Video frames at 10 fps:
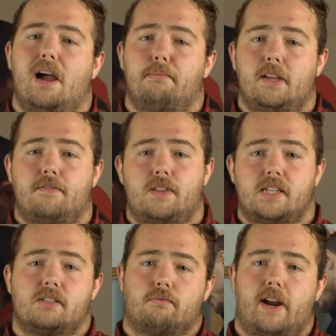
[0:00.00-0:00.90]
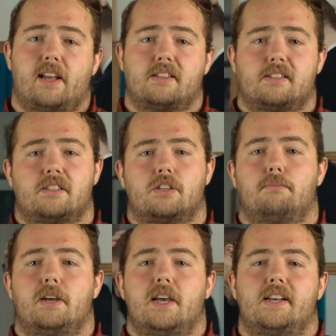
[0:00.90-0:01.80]
I believe this rating
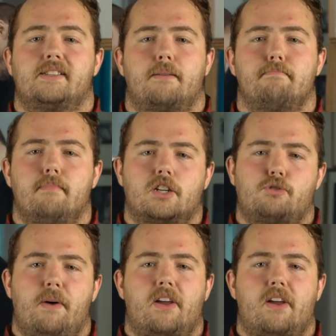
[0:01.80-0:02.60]
system is a much